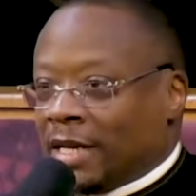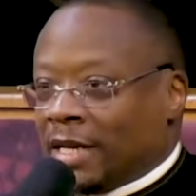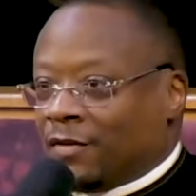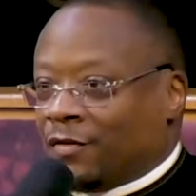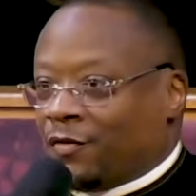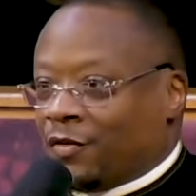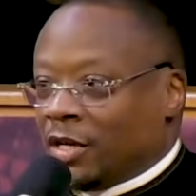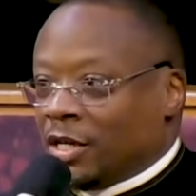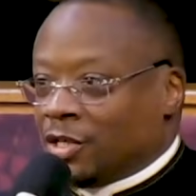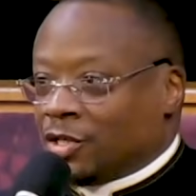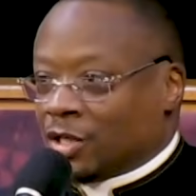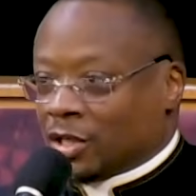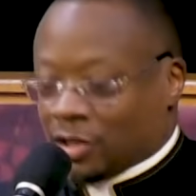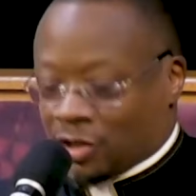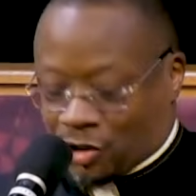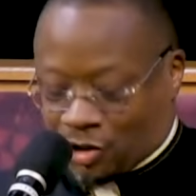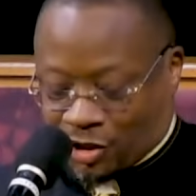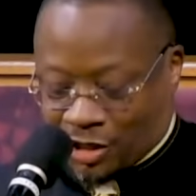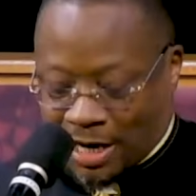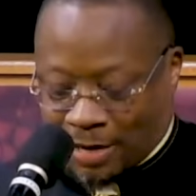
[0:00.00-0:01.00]

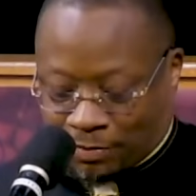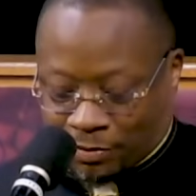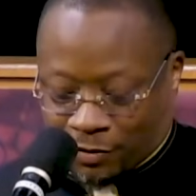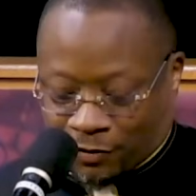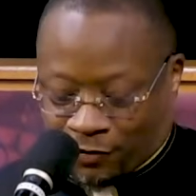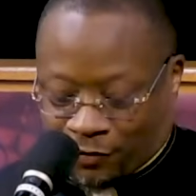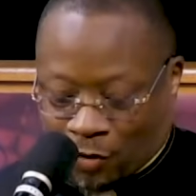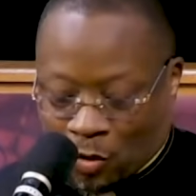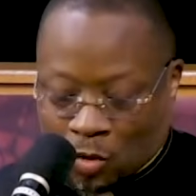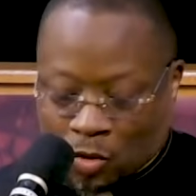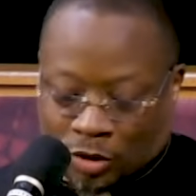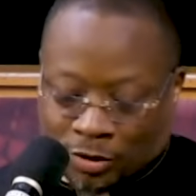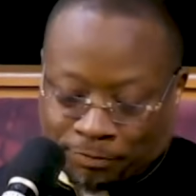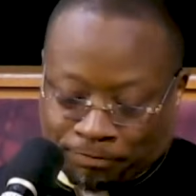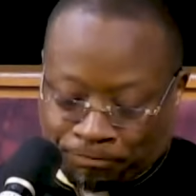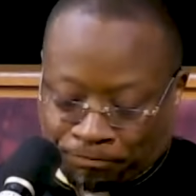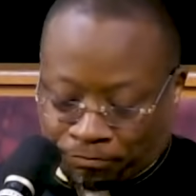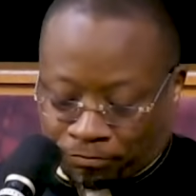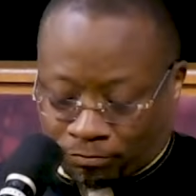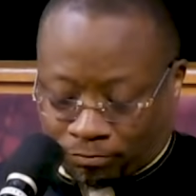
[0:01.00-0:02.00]
Ephesians chapter 4,
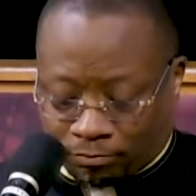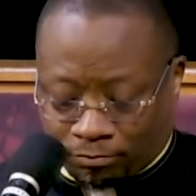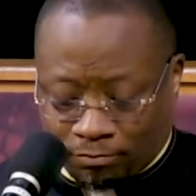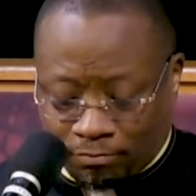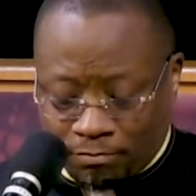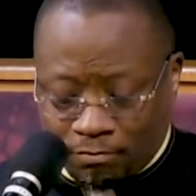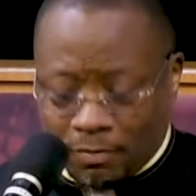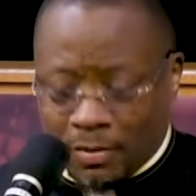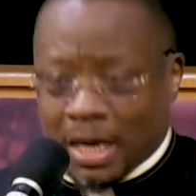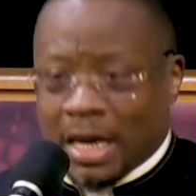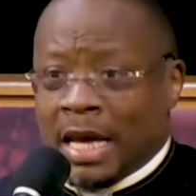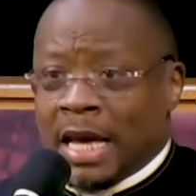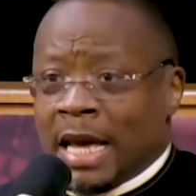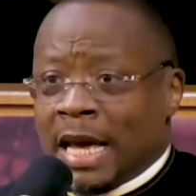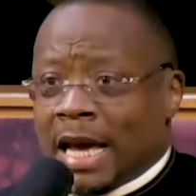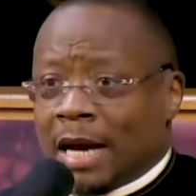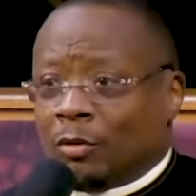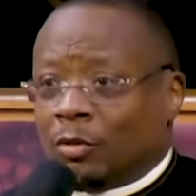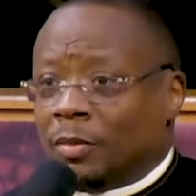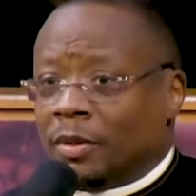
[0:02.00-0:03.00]

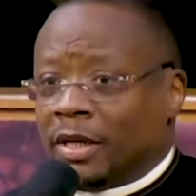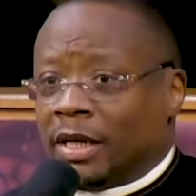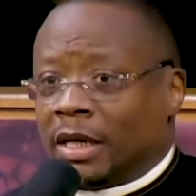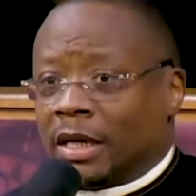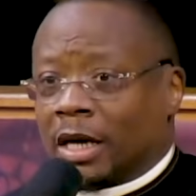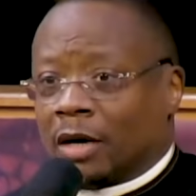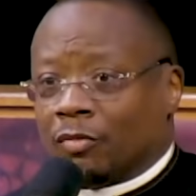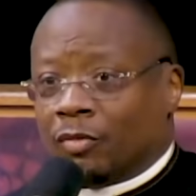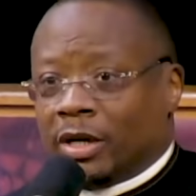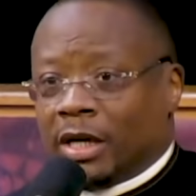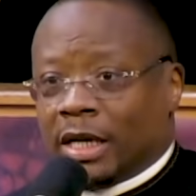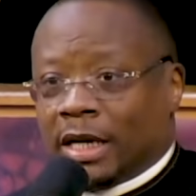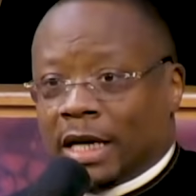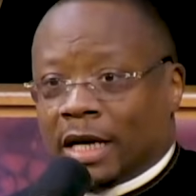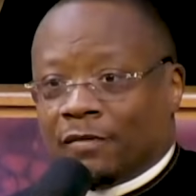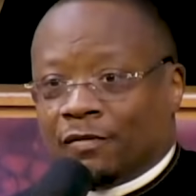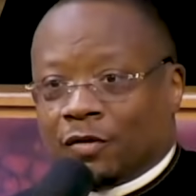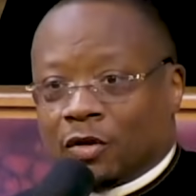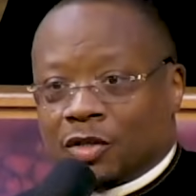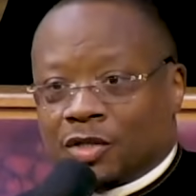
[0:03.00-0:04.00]
and we'll begin our
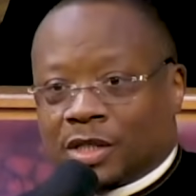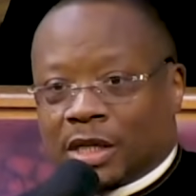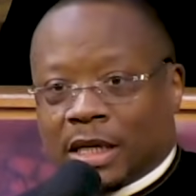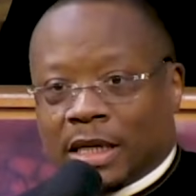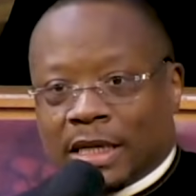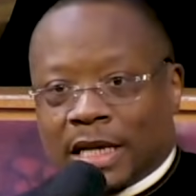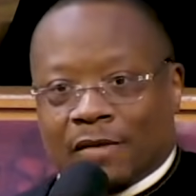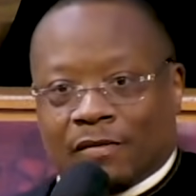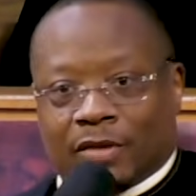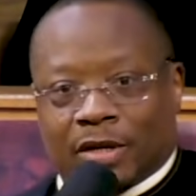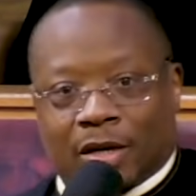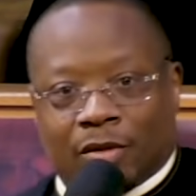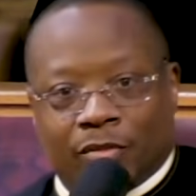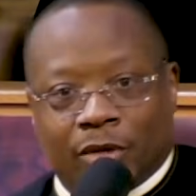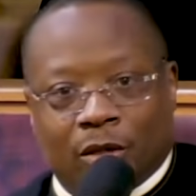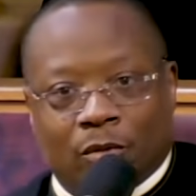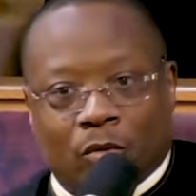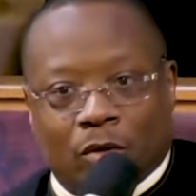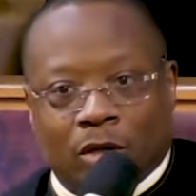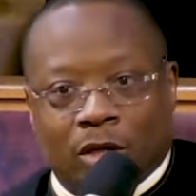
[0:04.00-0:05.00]
reading at verse 11. I
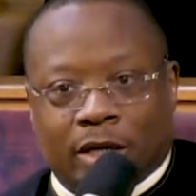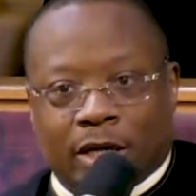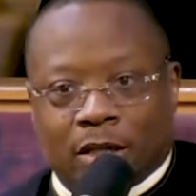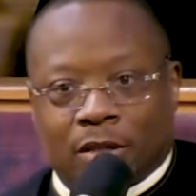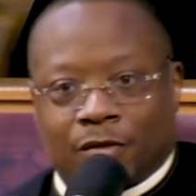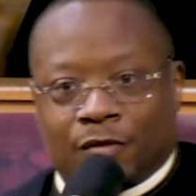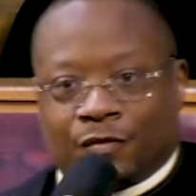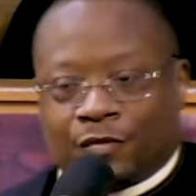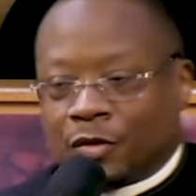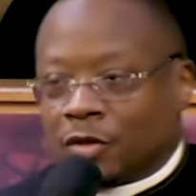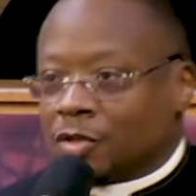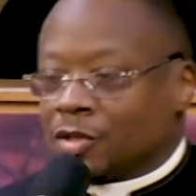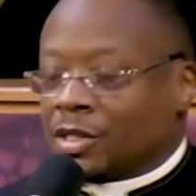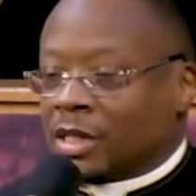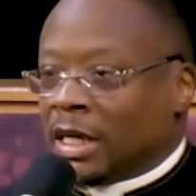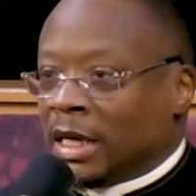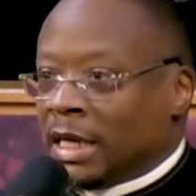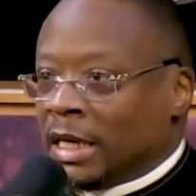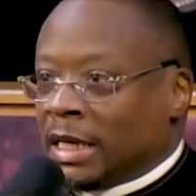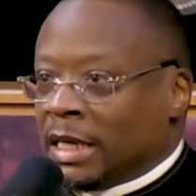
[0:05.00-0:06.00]
really want to look at the
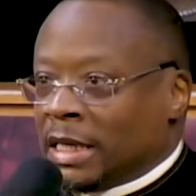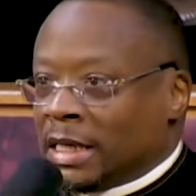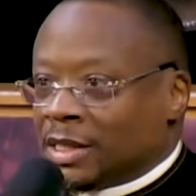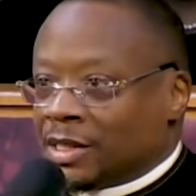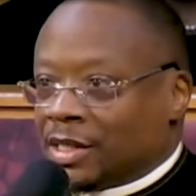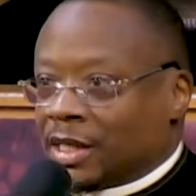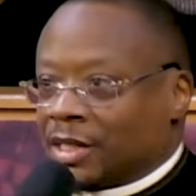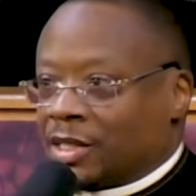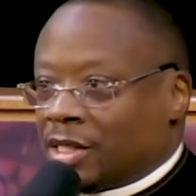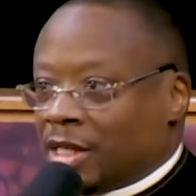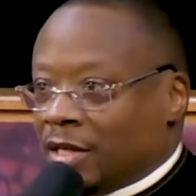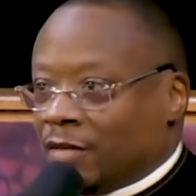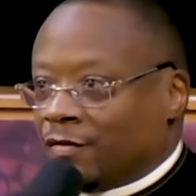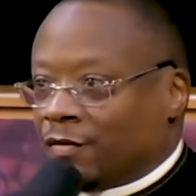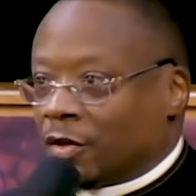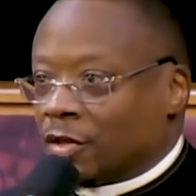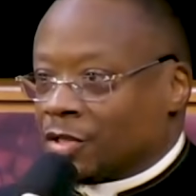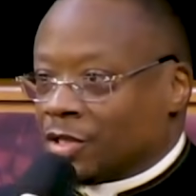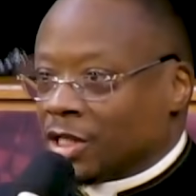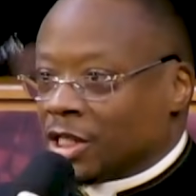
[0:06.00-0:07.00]
first
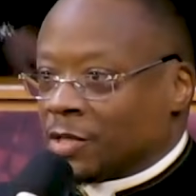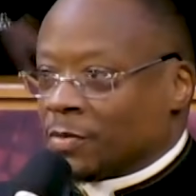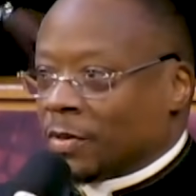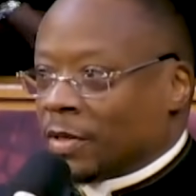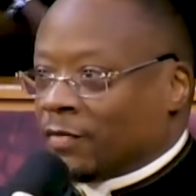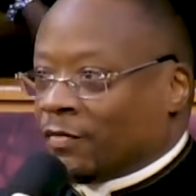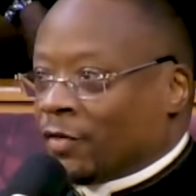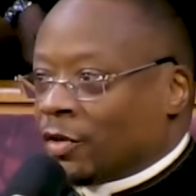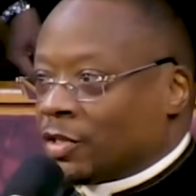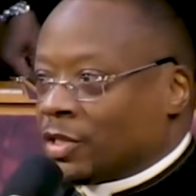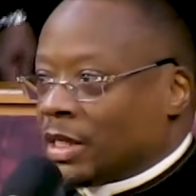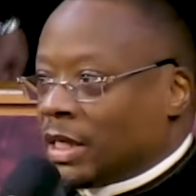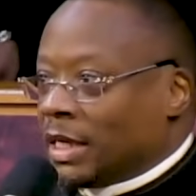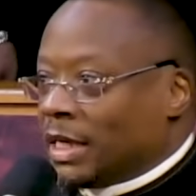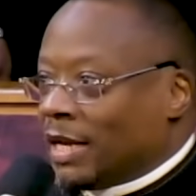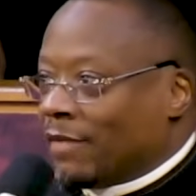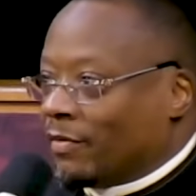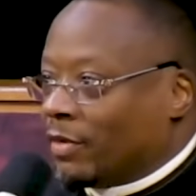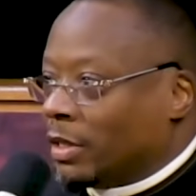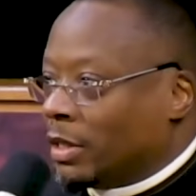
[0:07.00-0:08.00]
16 verses, but verses
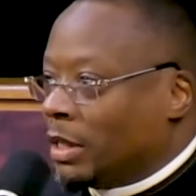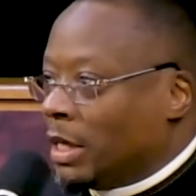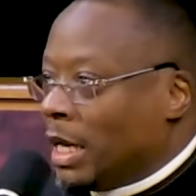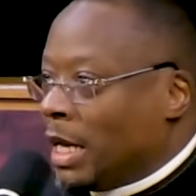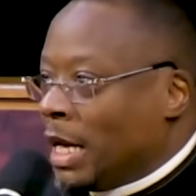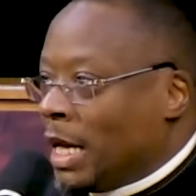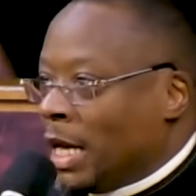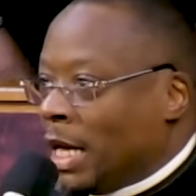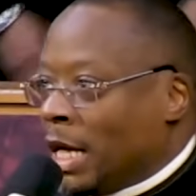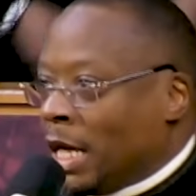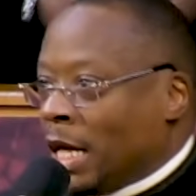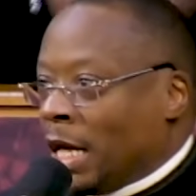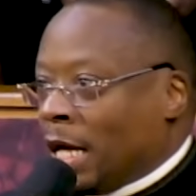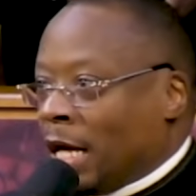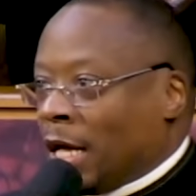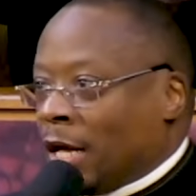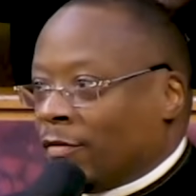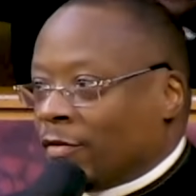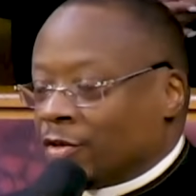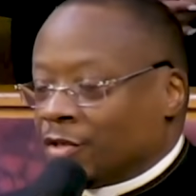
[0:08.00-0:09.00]
11
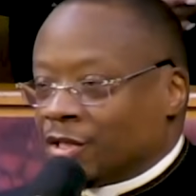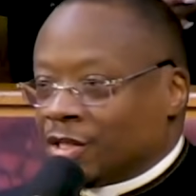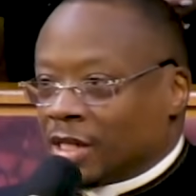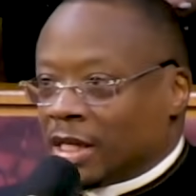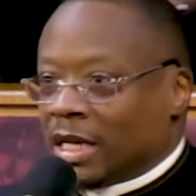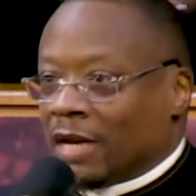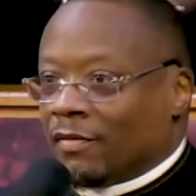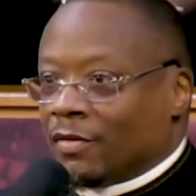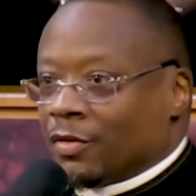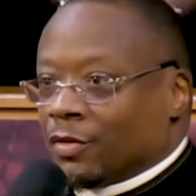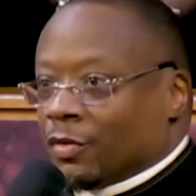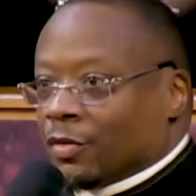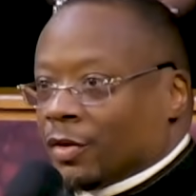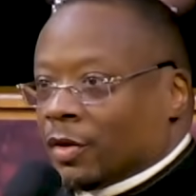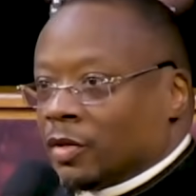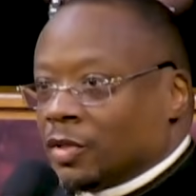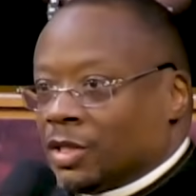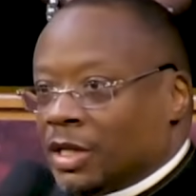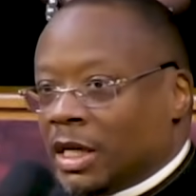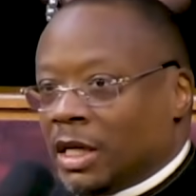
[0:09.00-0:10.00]
through
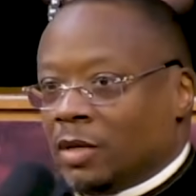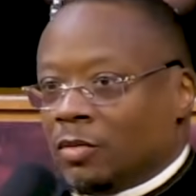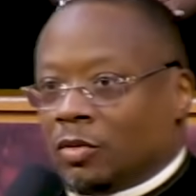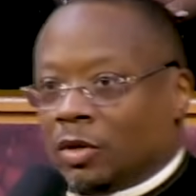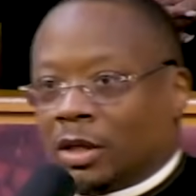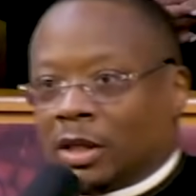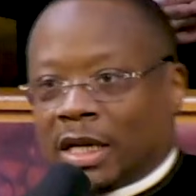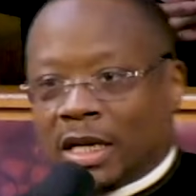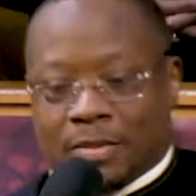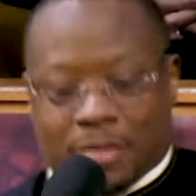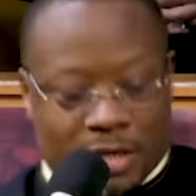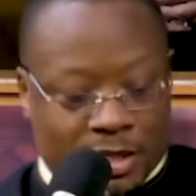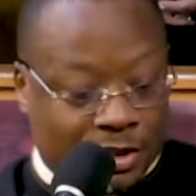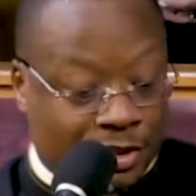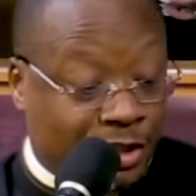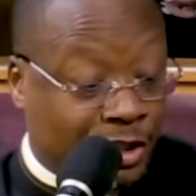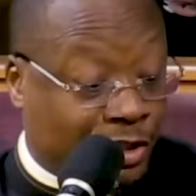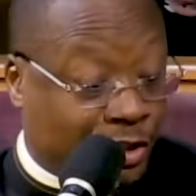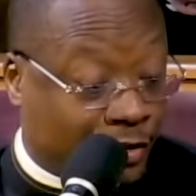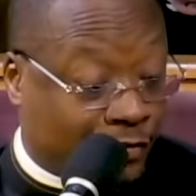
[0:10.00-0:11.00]
13 will claim our
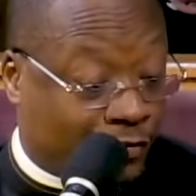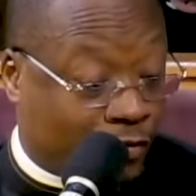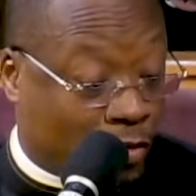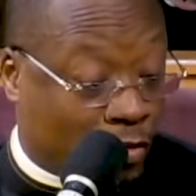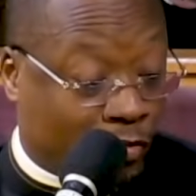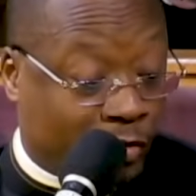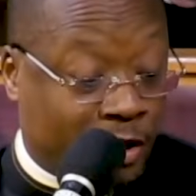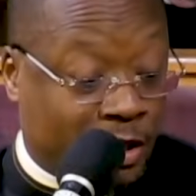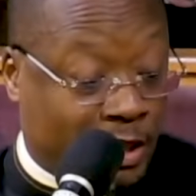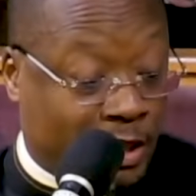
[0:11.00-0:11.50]
attention for